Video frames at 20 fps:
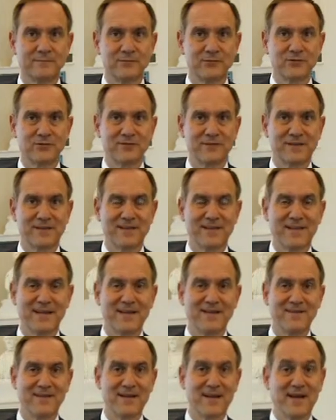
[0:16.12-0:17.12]
Sure thing,
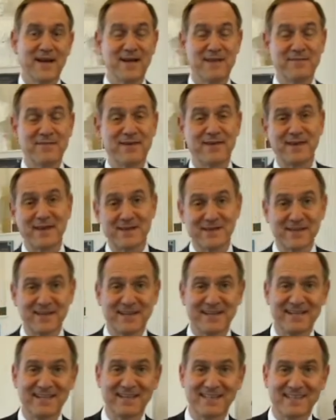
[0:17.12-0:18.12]
Al. I think I
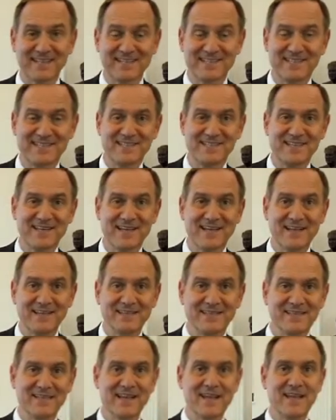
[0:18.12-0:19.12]
did at least.
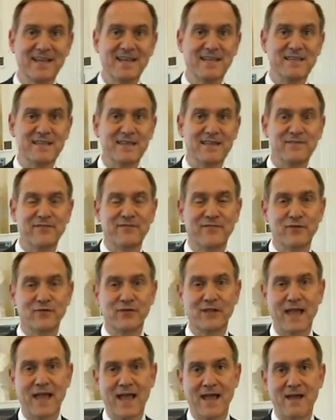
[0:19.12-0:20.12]
Today the
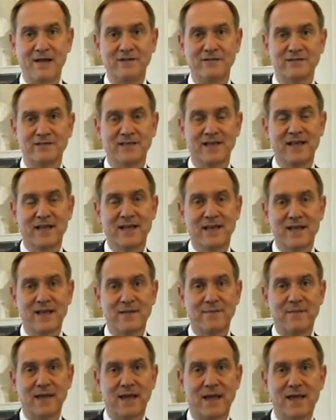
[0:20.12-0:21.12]
full House
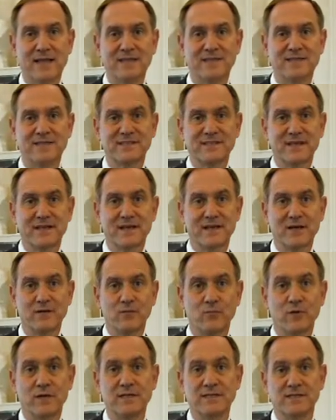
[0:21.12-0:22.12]
passed
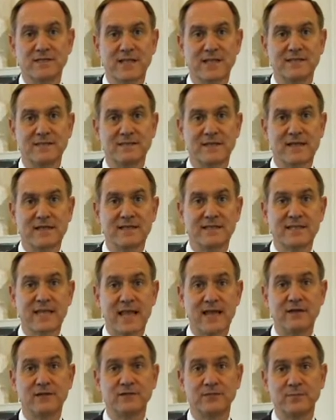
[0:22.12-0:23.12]
what is designated as
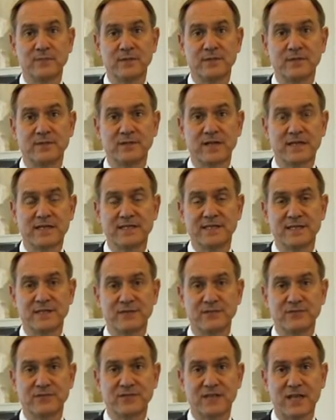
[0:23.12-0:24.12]
House Bill
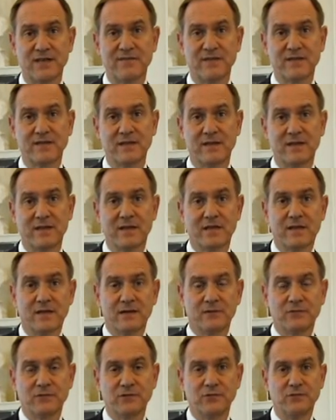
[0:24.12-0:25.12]
1907,
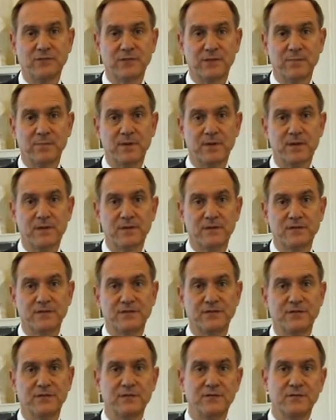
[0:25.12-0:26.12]
which was a bill
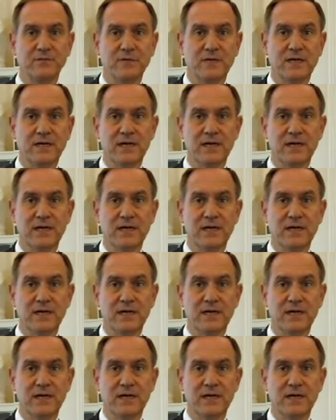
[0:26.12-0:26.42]
to